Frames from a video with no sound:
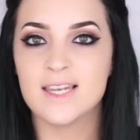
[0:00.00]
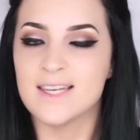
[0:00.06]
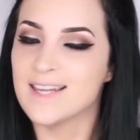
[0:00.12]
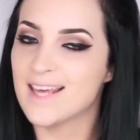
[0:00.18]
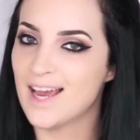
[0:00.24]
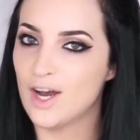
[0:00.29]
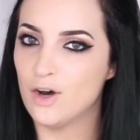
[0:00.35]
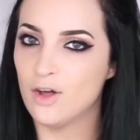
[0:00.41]

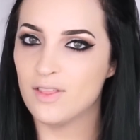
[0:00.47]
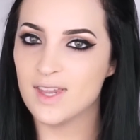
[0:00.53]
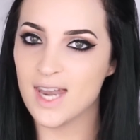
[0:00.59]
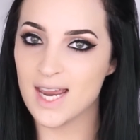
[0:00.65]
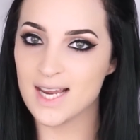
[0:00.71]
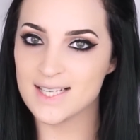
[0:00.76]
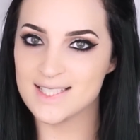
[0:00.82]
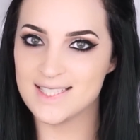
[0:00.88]
Now the
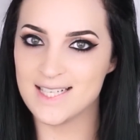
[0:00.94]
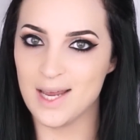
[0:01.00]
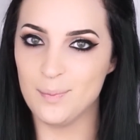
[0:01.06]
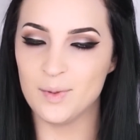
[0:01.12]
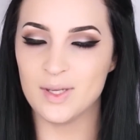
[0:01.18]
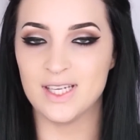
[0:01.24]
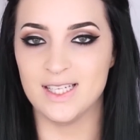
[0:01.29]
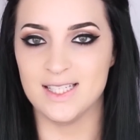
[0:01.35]
next
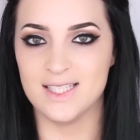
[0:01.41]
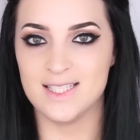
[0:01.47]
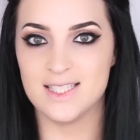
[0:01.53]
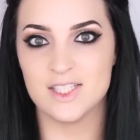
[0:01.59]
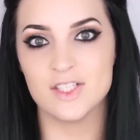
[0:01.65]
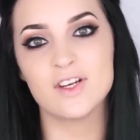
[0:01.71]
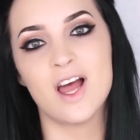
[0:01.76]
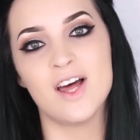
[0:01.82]
step is
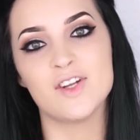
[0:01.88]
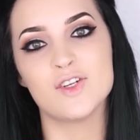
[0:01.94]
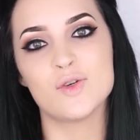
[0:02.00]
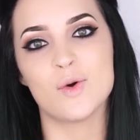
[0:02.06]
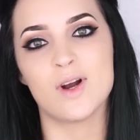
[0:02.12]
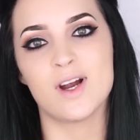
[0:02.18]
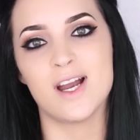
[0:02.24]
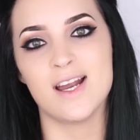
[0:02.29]
to
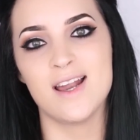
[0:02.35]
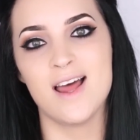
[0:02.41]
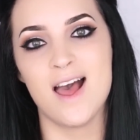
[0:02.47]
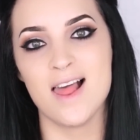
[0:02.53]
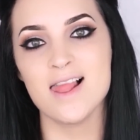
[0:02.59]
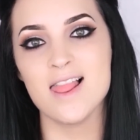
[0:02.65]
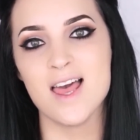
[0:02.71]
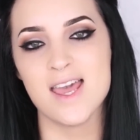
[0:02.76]
contour and
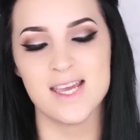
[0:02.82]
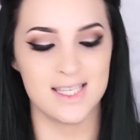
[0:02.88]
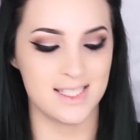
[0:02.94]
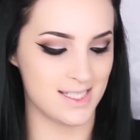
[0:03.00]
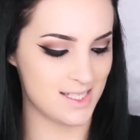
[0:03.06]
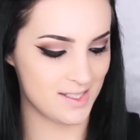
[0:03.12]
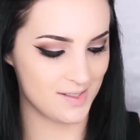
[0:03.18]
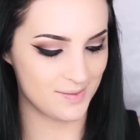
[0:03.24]
highlight.